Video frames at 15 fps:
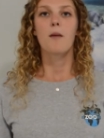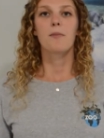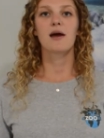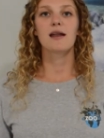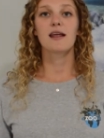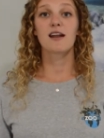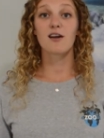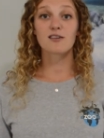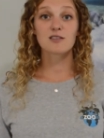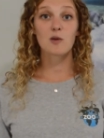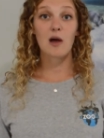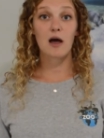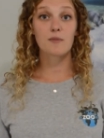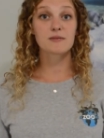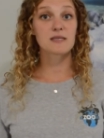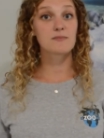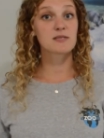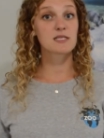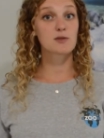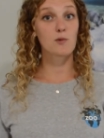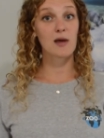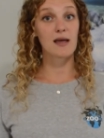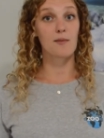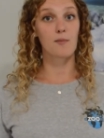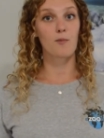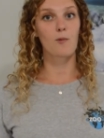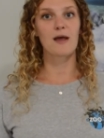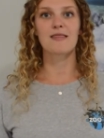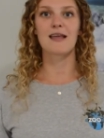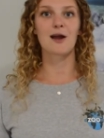but it also helps them
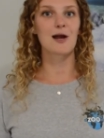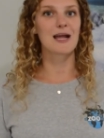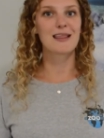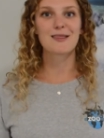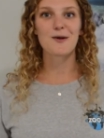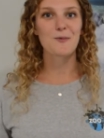swim when they're in